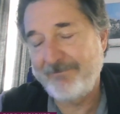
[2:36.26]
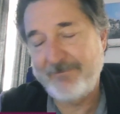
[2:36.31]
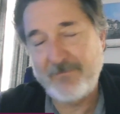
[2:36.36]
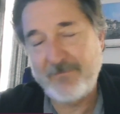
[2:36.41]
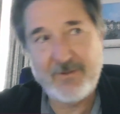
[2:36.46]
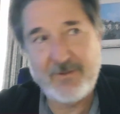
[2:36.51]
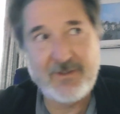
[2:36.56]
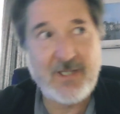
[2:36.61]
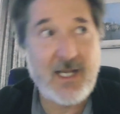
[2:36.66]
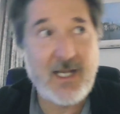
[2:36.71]

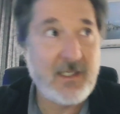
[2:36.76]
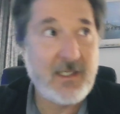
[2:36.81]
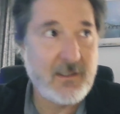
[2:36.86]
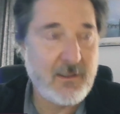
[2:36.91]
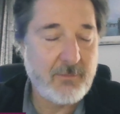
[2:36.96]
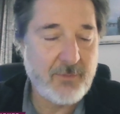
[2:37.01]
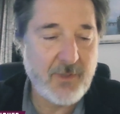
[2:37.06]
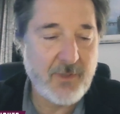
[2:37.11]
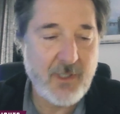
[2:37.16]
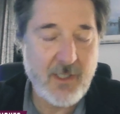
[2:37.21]

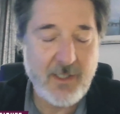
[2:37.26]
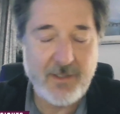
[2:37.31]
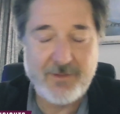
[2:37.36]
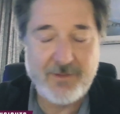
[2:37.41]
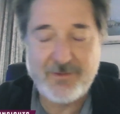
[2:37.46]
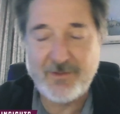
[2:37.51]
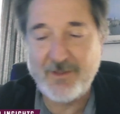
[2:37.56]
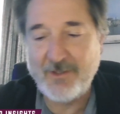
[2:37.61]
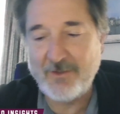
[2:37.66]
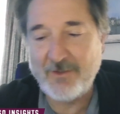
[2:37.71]
dial-up
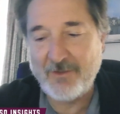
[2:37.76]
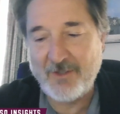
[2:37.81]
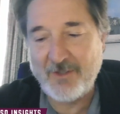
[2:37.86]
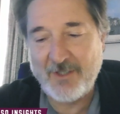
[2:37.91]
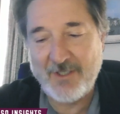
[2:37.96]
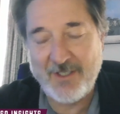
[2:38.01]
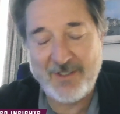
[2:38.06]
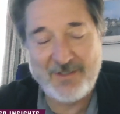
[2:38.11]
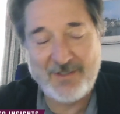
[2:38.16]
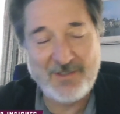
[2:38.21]
lines and
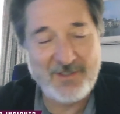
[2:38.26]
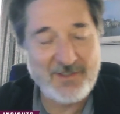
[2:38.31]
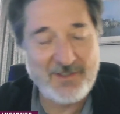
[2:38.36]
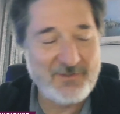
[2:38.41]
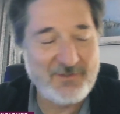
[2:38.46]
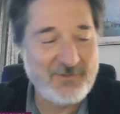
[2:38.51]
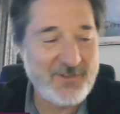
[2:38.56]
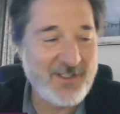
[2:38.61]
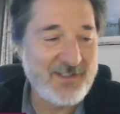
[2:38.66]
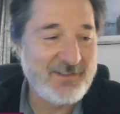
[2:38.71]
interconnecting
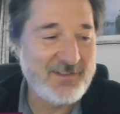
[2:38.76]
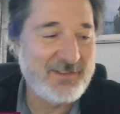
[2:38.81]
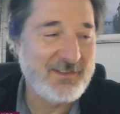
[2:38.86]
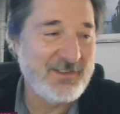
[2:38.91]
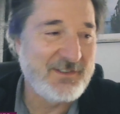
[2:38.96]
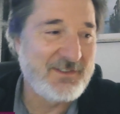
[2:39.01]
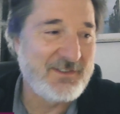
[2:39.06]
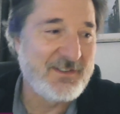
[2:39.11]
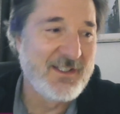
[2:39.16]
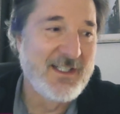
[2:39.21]

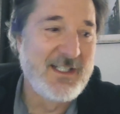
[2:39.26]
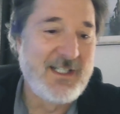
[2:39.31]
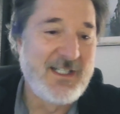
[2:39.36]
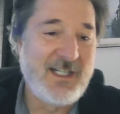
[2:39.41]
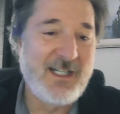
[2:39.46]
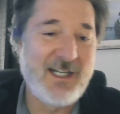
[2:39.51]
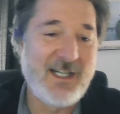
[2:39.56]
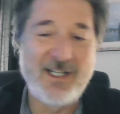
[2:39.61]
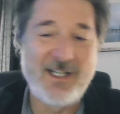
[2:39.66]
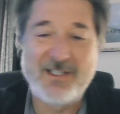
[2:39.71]
devices
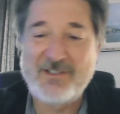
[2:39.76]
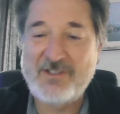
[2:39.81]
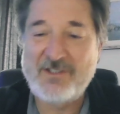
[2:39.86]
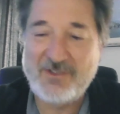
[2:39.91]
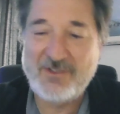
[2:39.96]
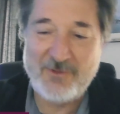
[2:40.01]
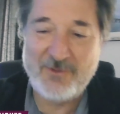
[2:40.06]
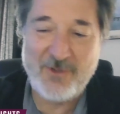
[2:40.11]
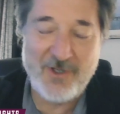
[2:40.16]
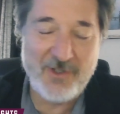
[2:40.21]

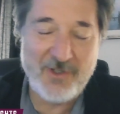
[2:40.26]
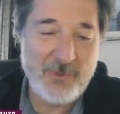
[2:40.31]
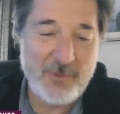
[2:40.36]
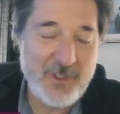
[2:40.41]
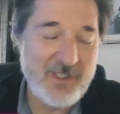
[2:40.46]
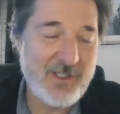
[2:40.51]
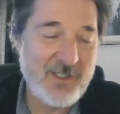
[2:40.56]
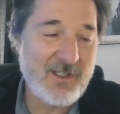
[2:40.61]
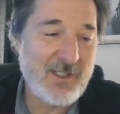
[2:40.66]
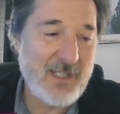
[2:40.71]
to all the
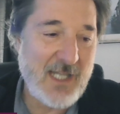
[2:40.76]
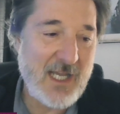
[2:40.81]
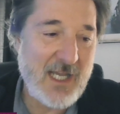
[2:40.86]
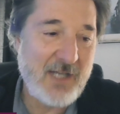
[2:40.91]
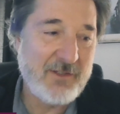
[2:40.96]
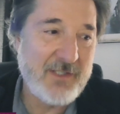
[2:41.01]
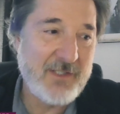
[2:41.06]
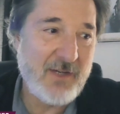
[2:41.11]
way to cloud.